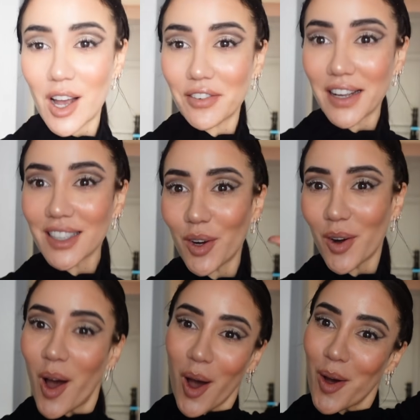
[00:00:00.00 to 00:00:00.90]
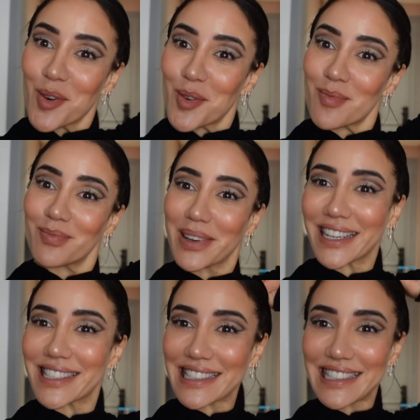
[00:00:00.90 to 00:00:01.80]
off and go home
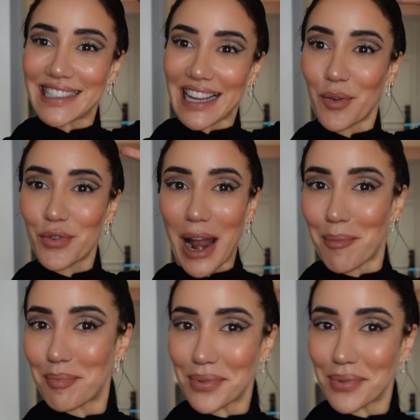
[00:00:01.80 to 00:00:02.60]
because it's a wrap.